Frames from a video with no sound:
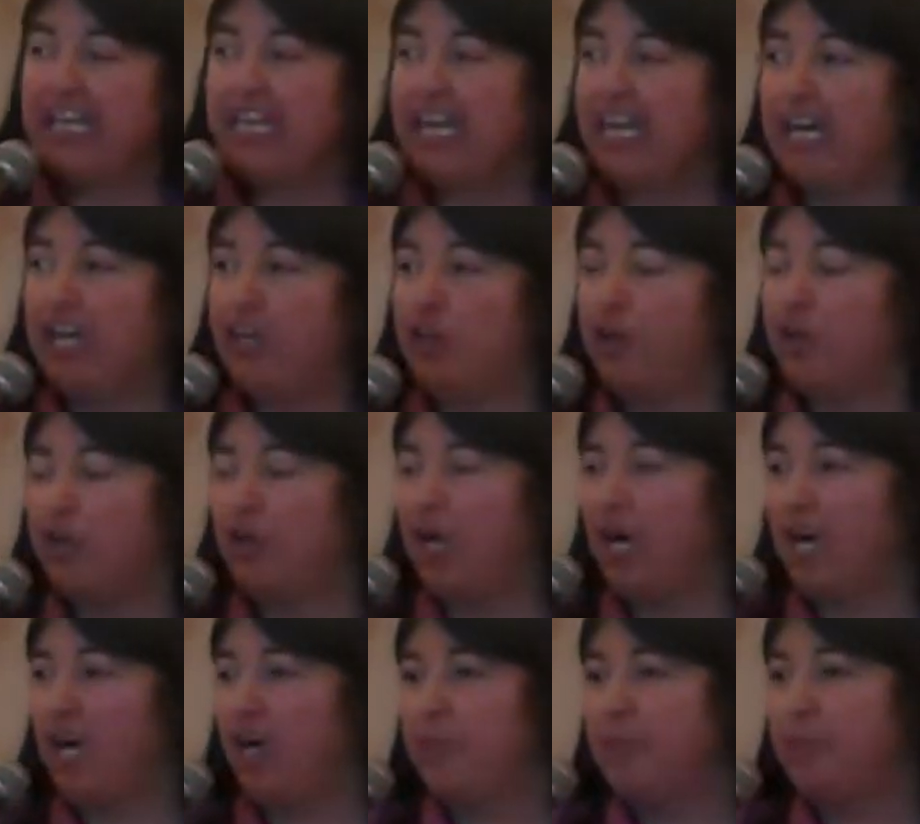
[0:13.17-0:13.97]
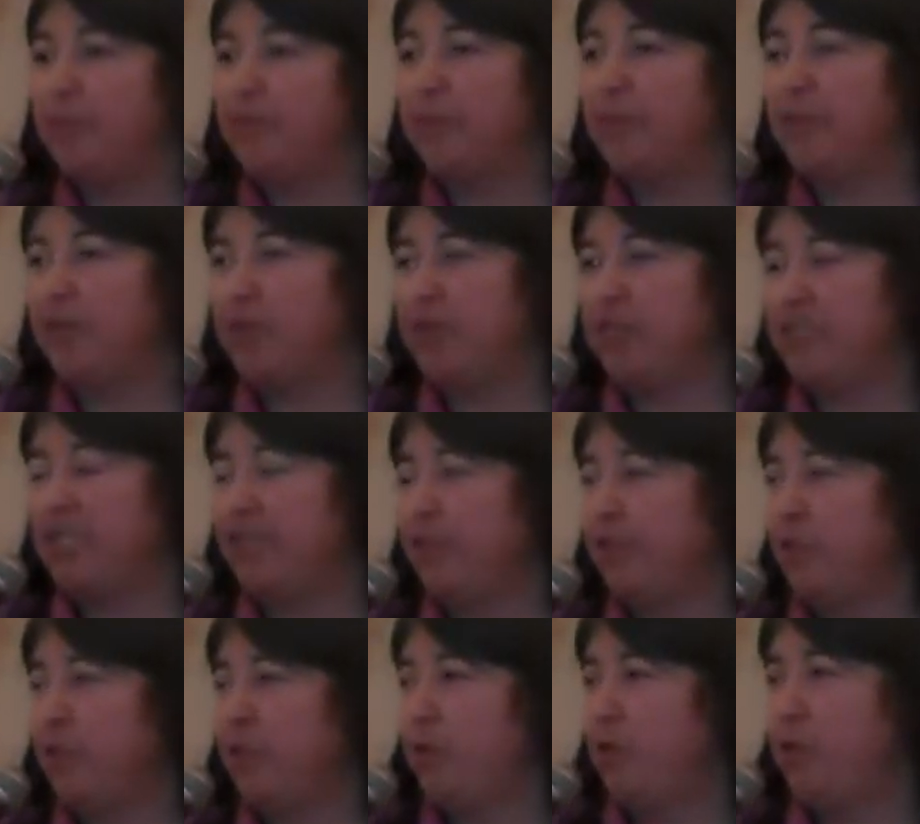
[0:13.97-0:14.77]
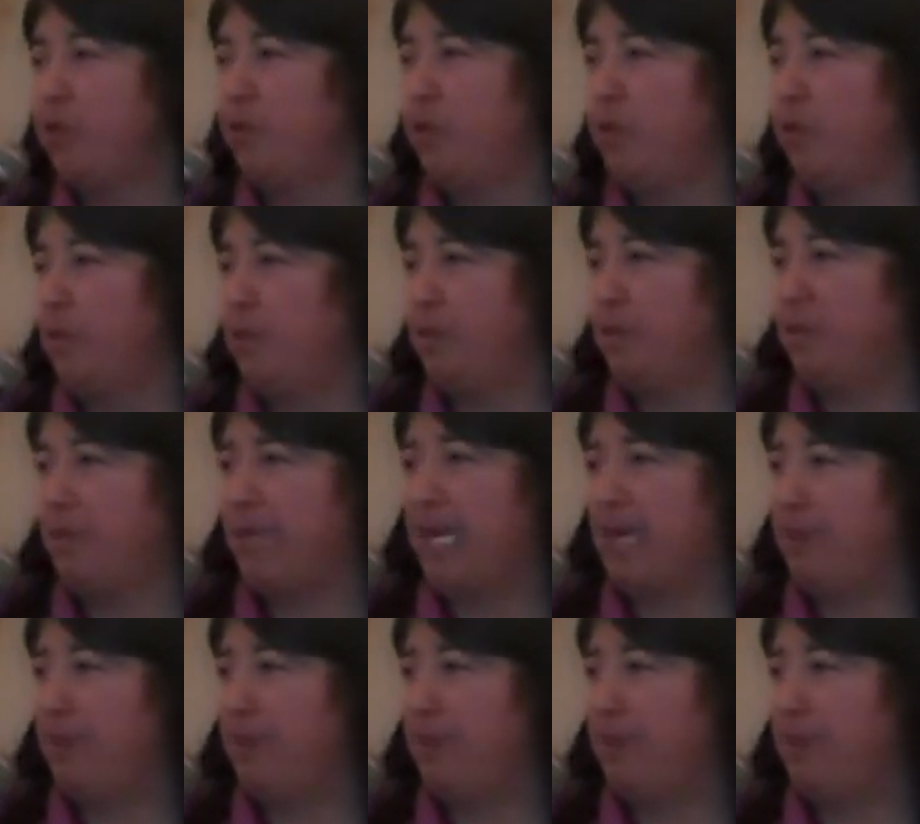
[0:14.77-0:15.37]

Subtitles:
Now, those of you who